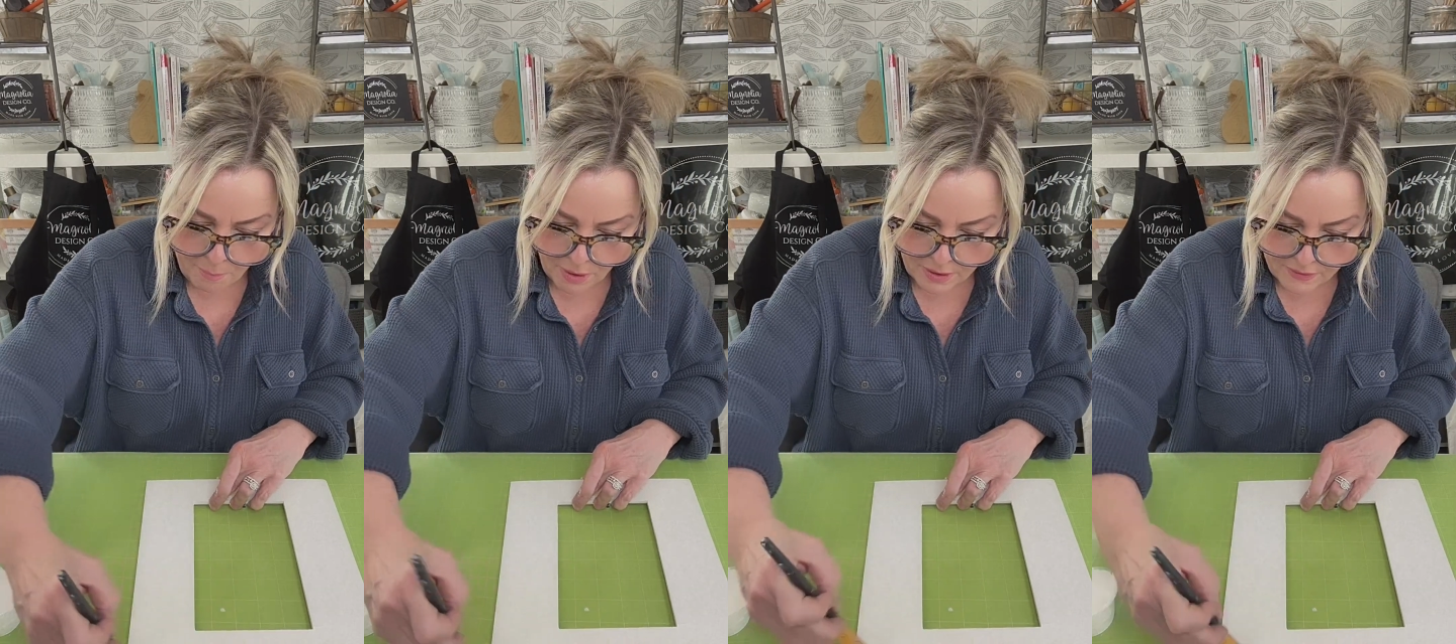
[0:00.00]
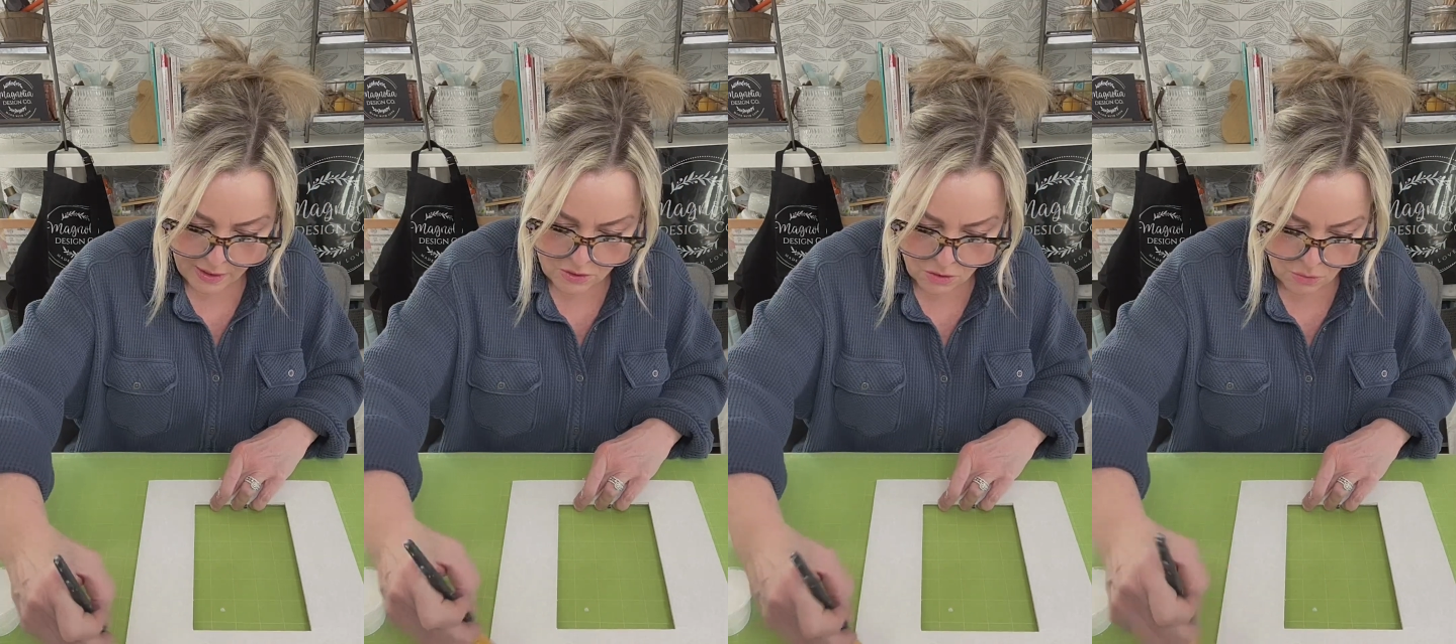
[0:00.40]
but
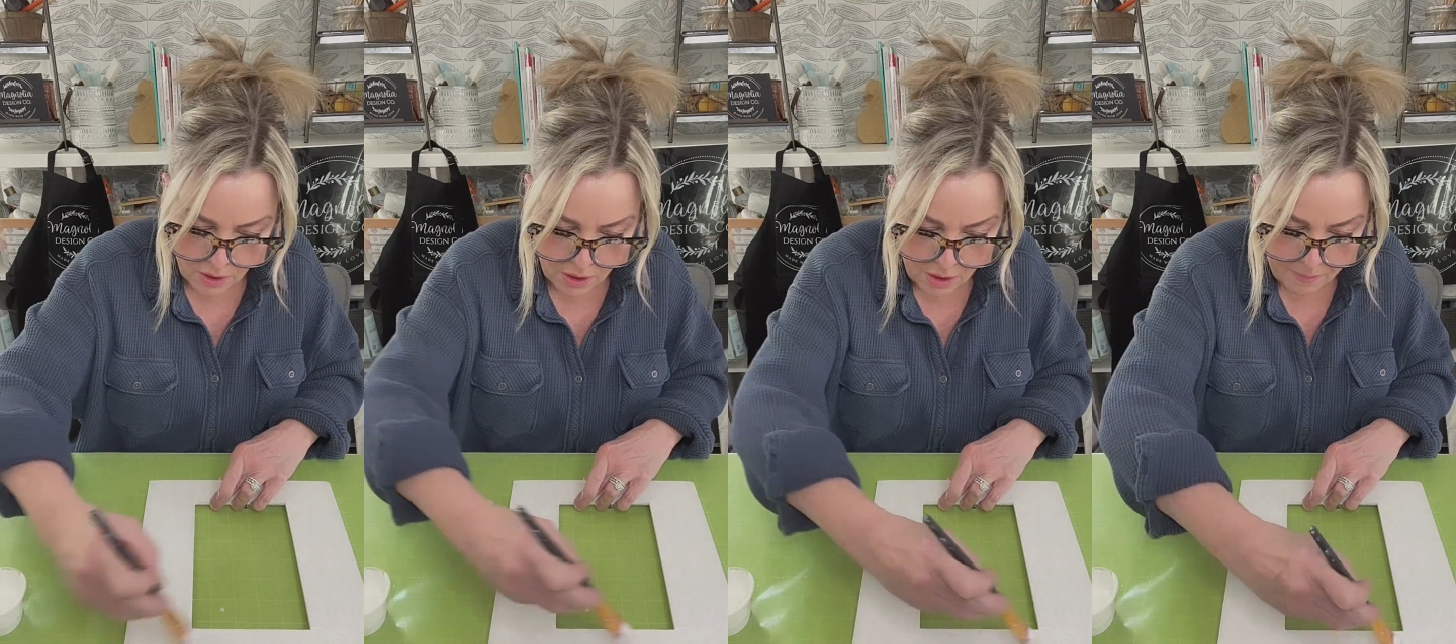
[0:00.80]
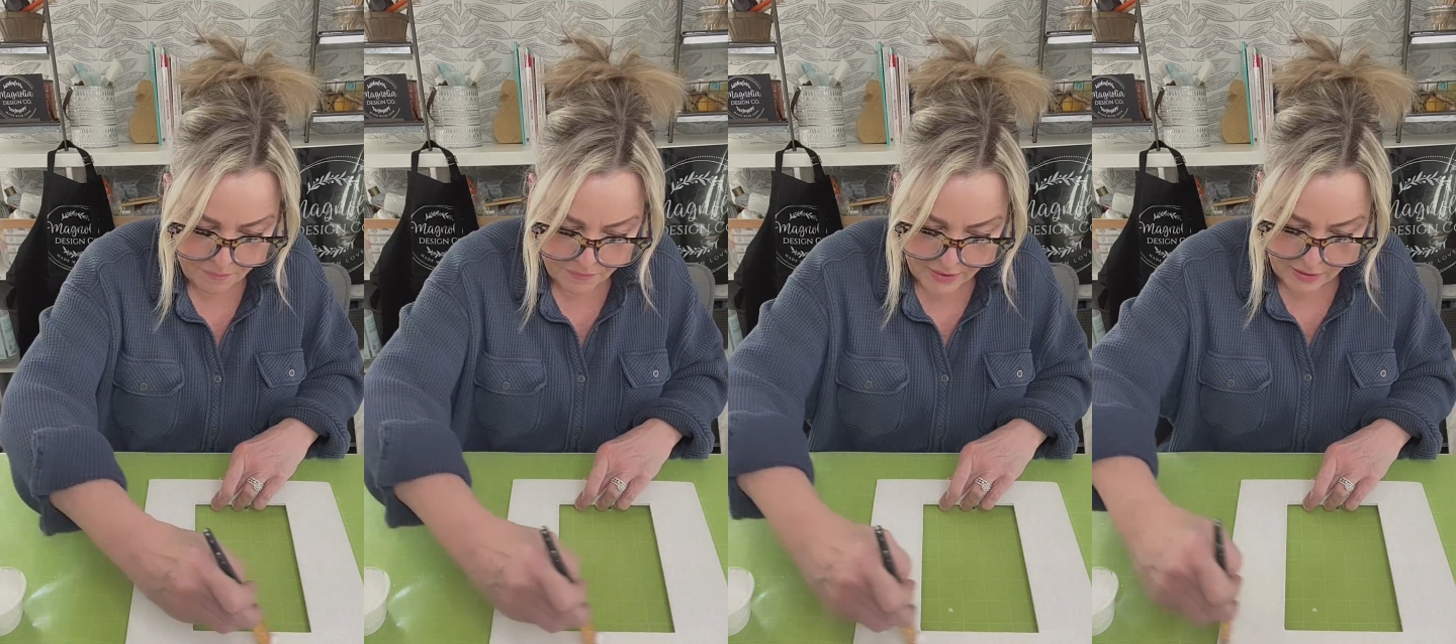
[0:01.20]
that's okay.
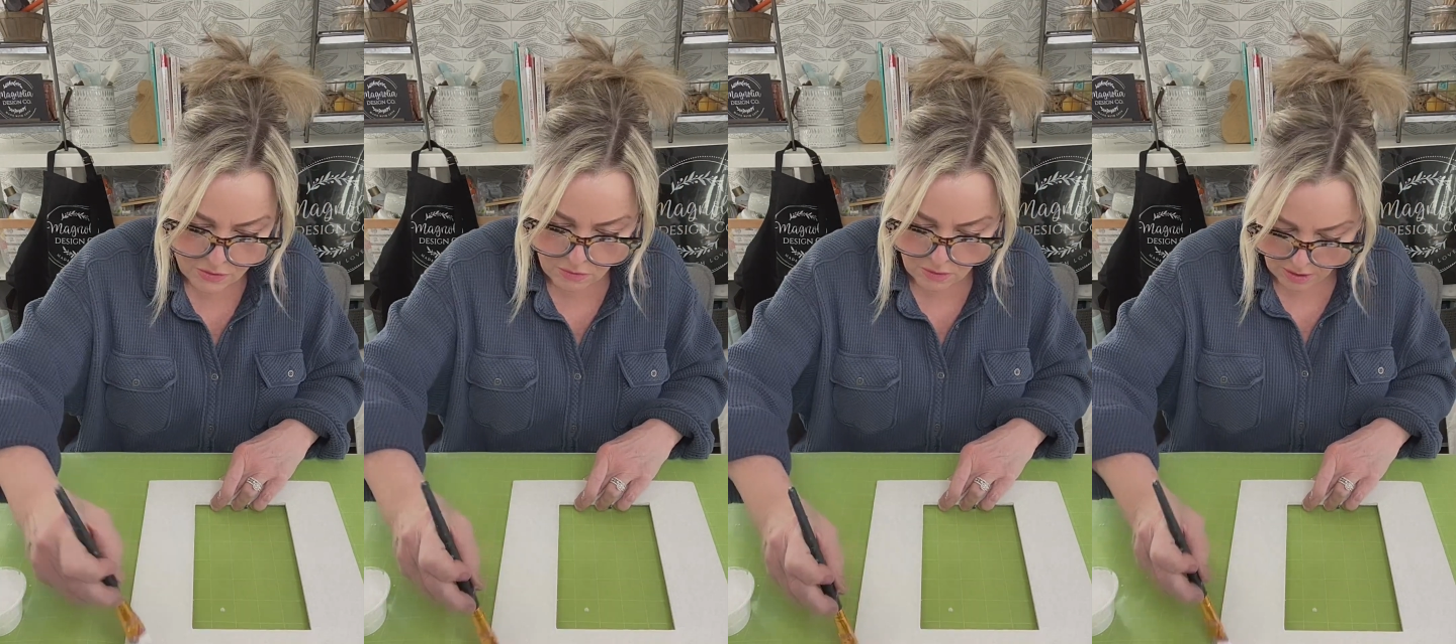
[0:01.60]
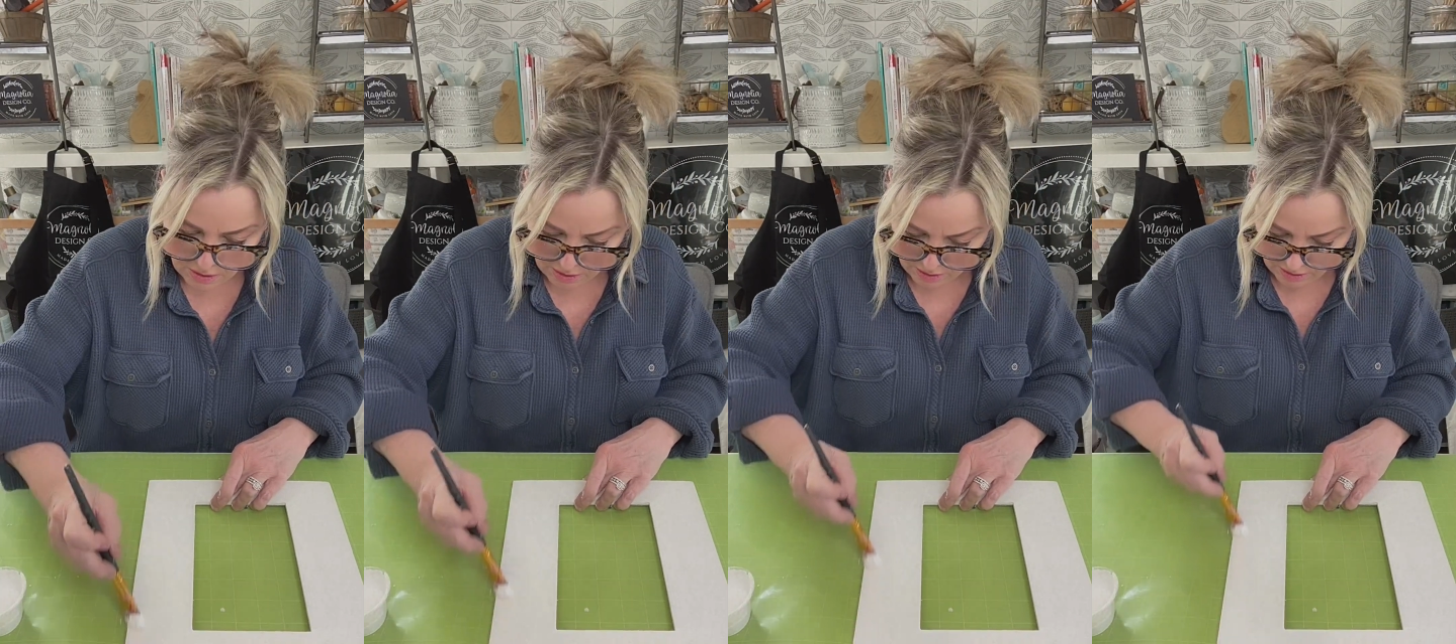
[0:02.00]
That's
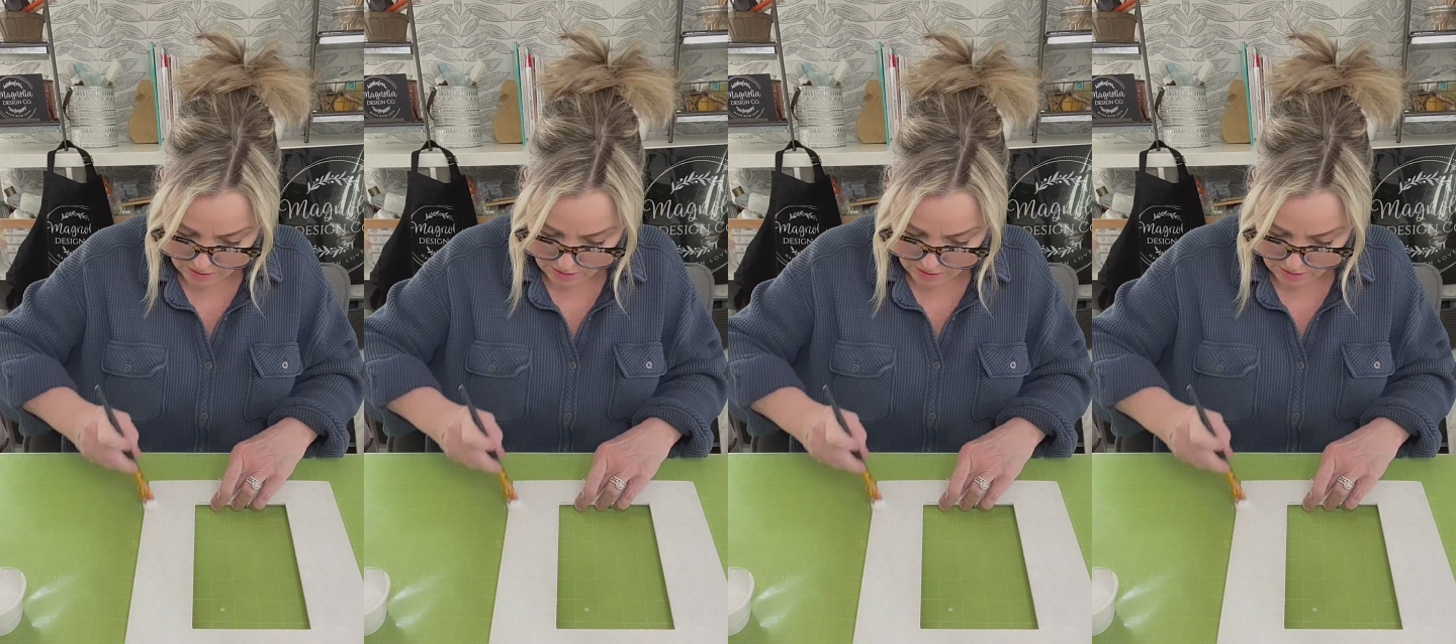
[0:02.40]
okay.